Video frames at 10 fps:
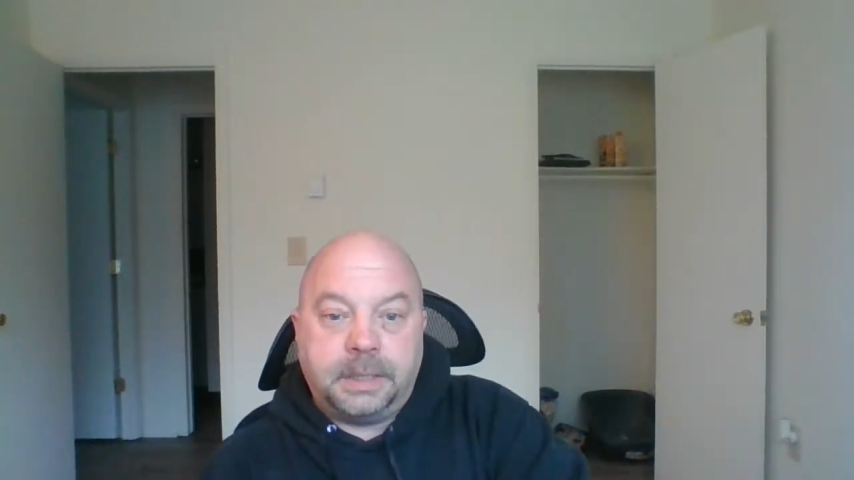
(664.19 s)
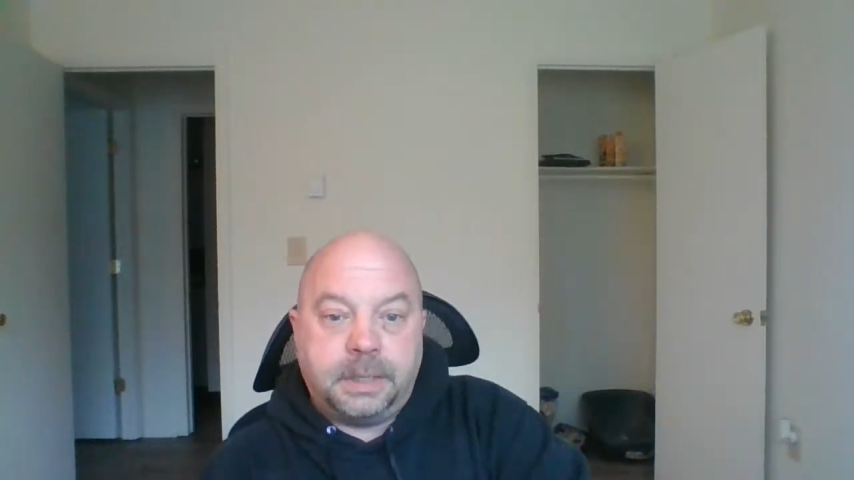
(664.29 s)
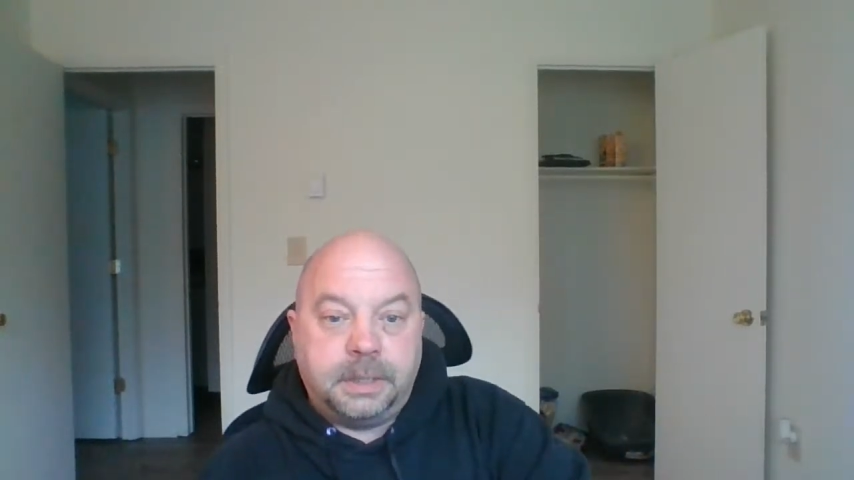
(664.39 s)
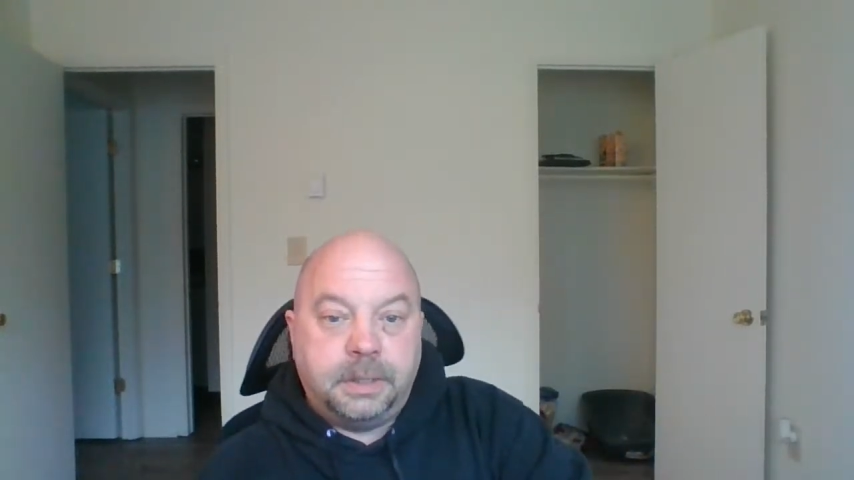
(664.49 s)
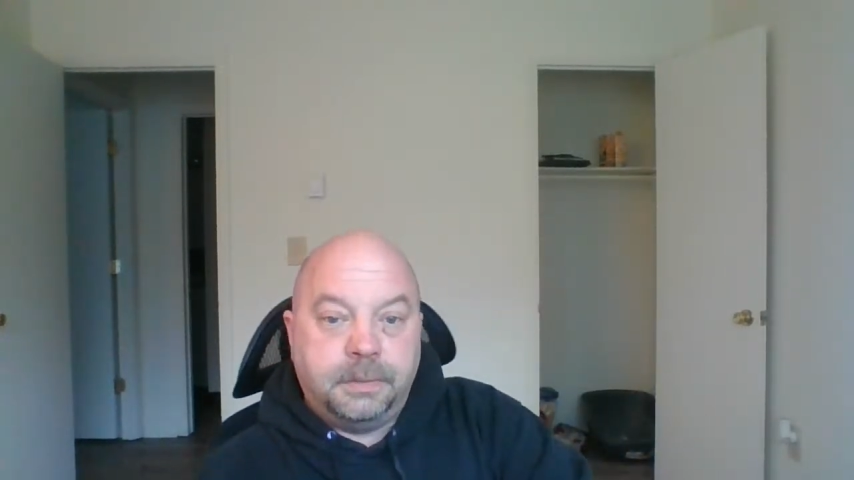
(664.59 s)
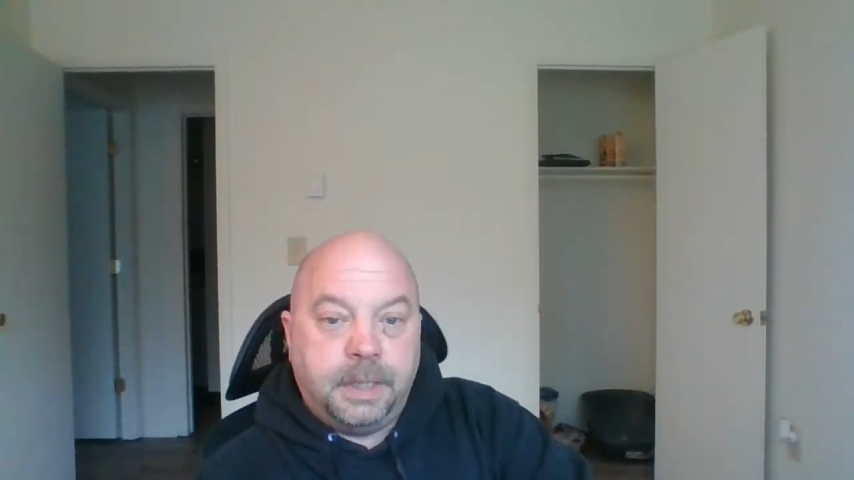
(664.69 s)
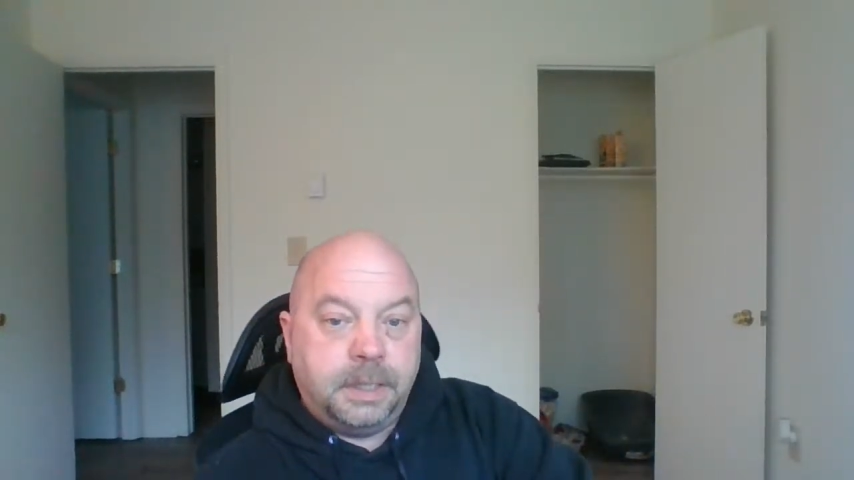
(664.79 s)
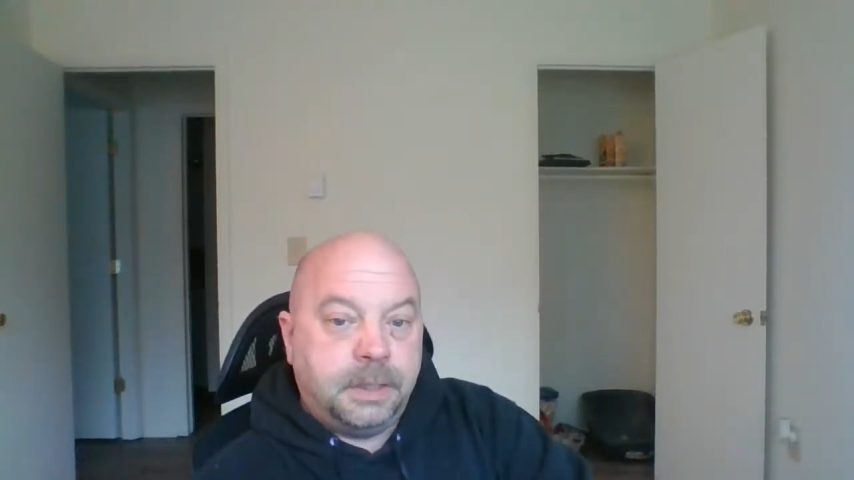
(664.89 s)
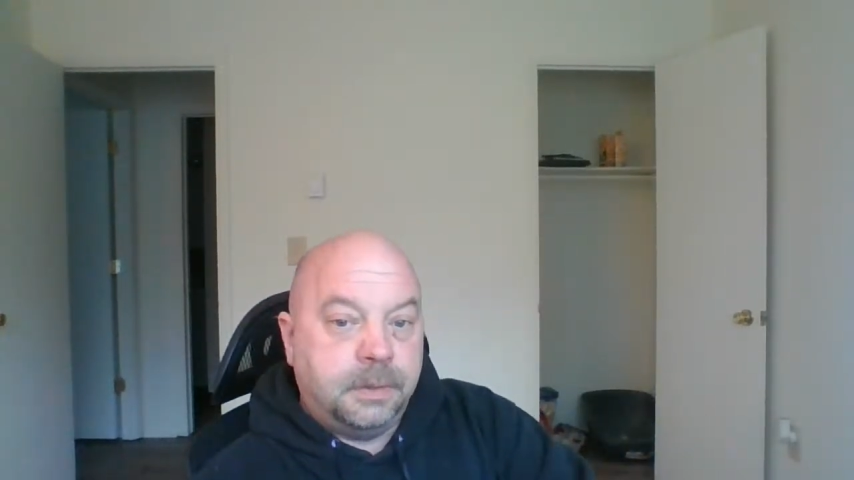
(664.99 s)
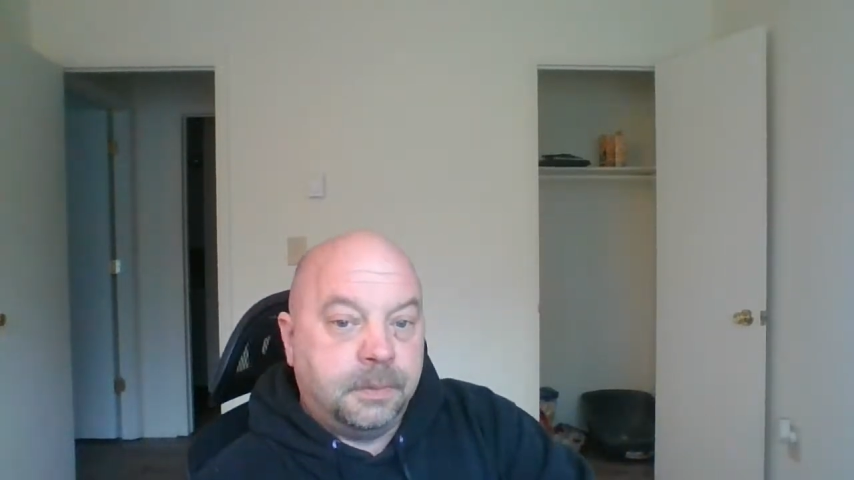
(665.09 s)
a
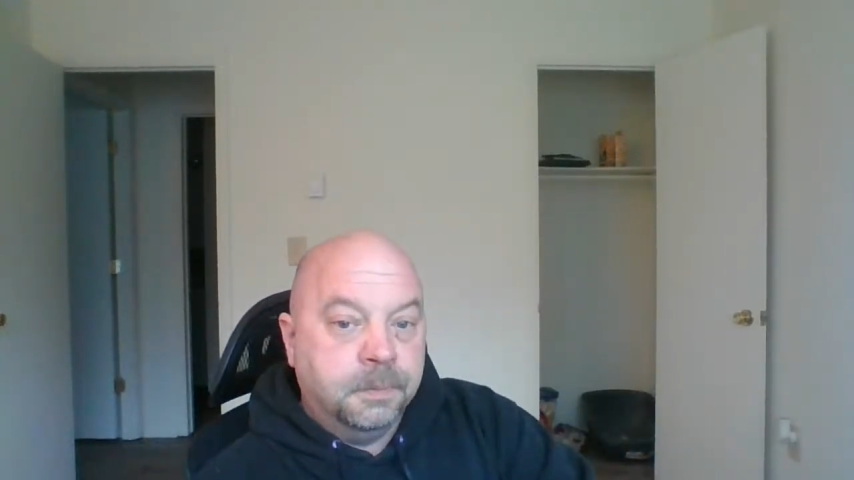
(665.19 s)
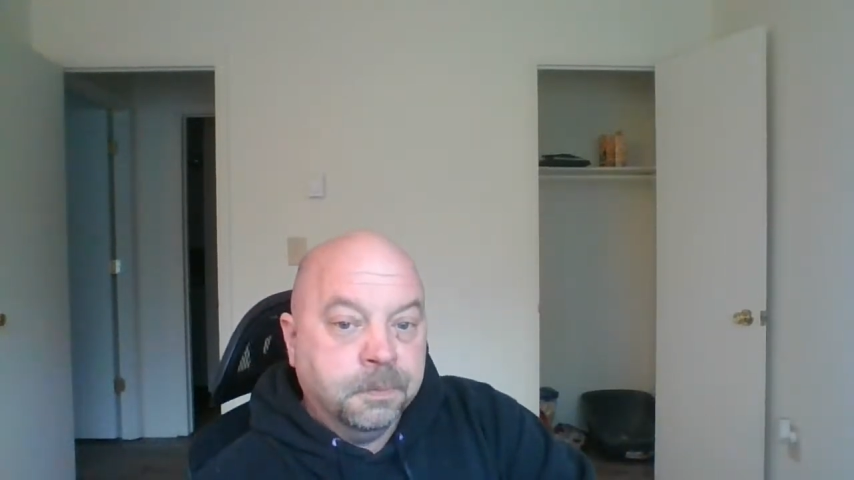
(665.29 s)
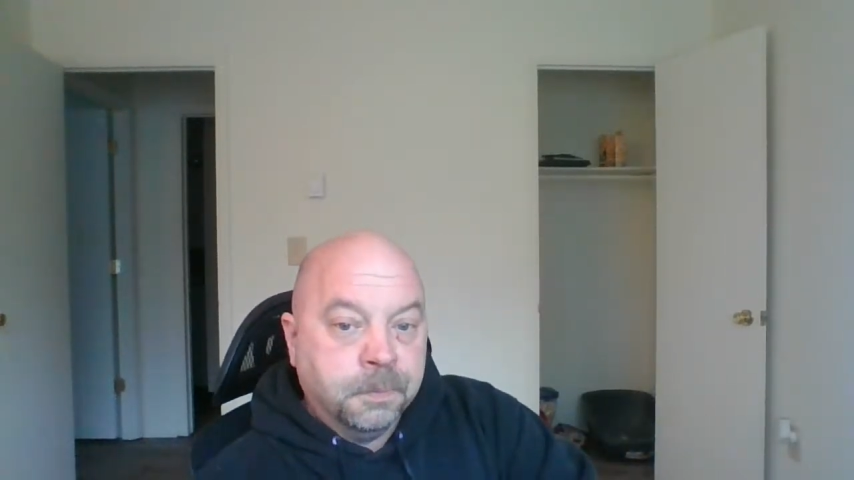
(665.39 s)
situation